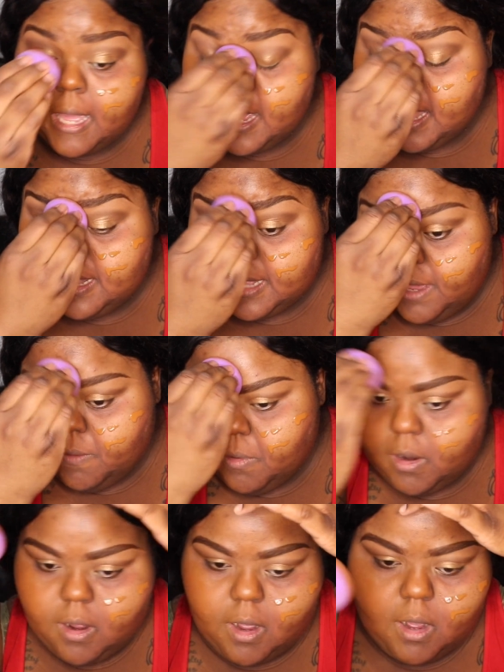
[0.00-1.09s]
and they
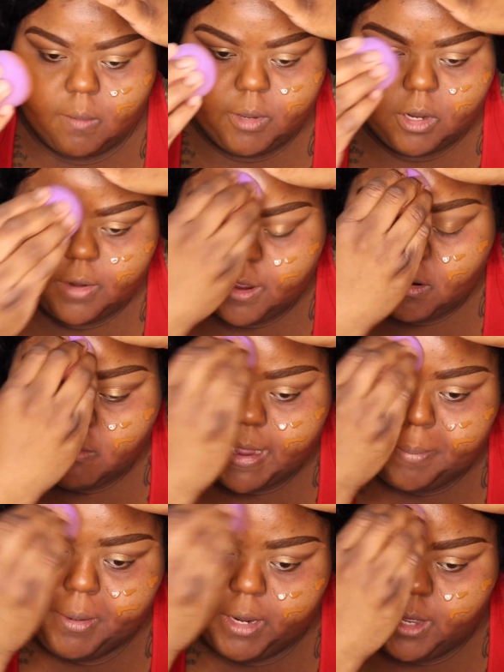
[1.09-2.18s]
were you know, they were
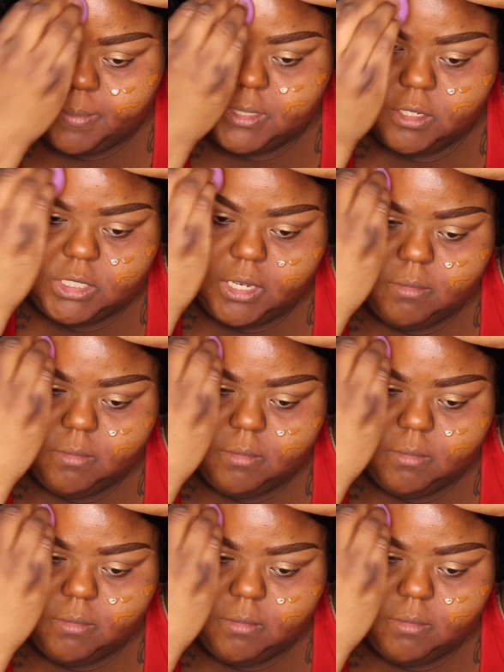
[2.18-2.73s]
wrapping up. So Jen